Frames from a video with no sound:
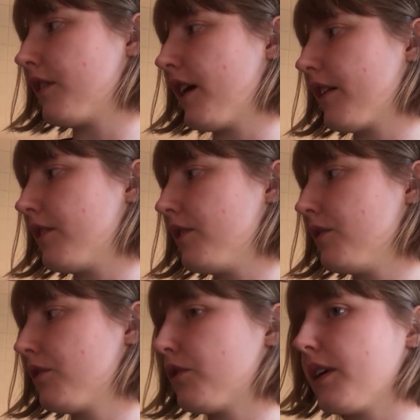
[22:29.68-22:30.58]
to gather
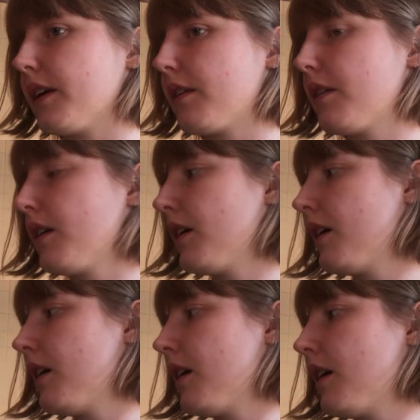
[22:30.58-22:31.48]
new strength
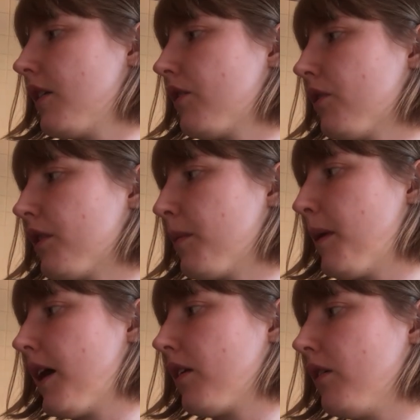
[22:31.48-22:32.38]
for the
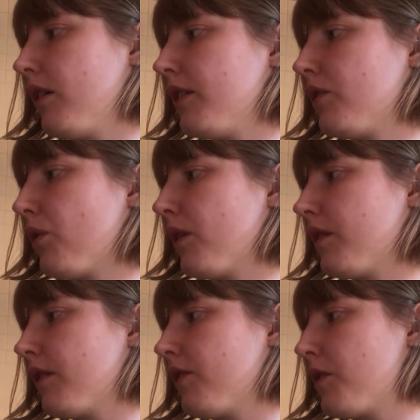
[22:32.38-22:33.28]
battle and
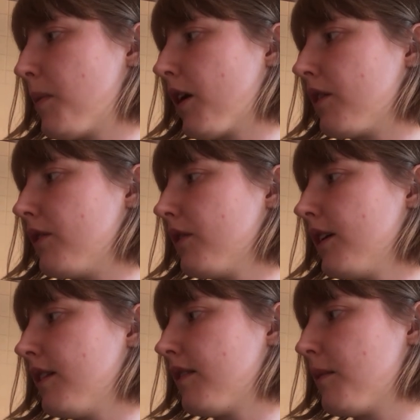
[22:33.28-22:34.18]
toils of tomorrow.
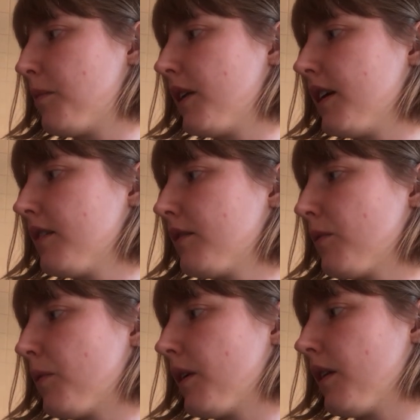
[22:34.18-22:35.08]
It is the place
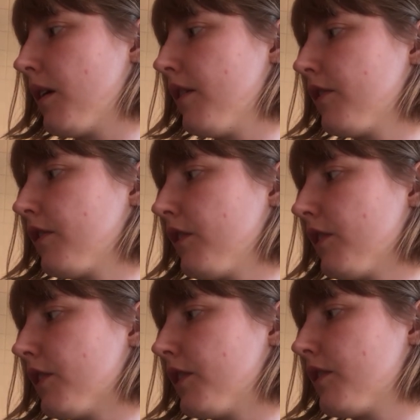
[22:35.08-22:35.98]
where love
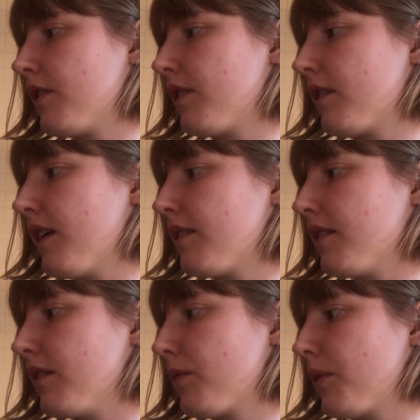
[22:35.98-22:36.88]
learns its
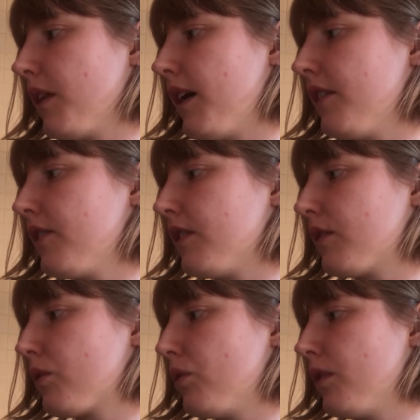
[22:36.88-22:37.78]
lessons, where life is
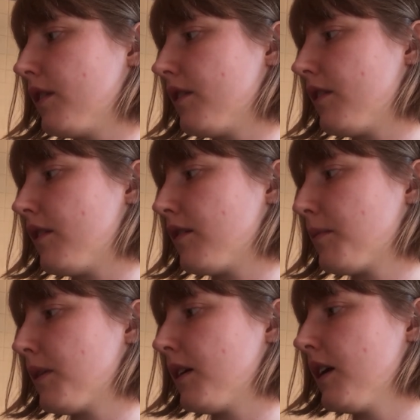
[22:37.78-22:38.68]
schooled into
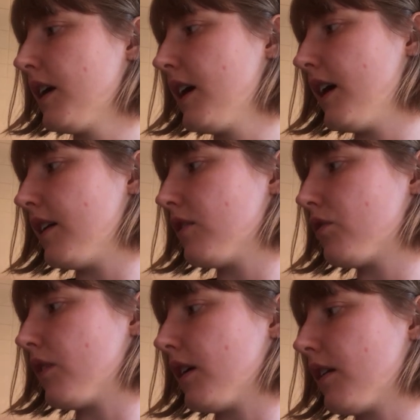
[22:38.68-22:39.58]
discipline and
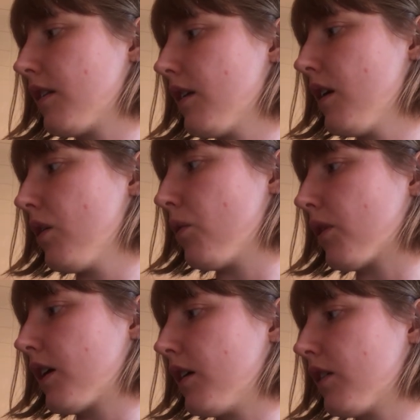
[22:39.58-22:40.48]
strength,
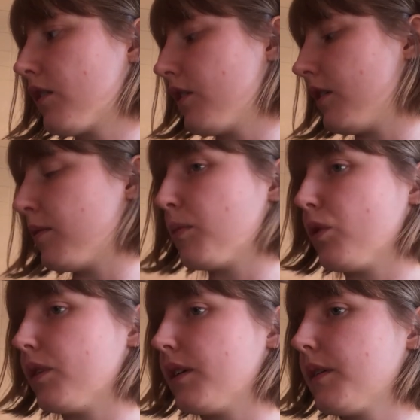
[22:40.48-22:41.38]
where character is
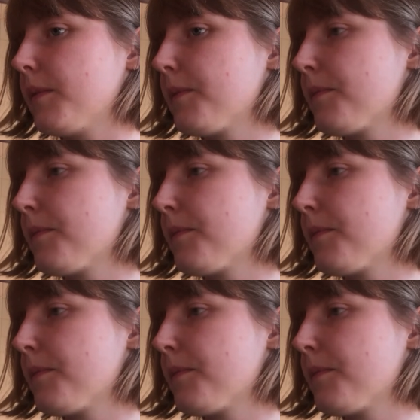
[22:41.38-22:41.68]
molded.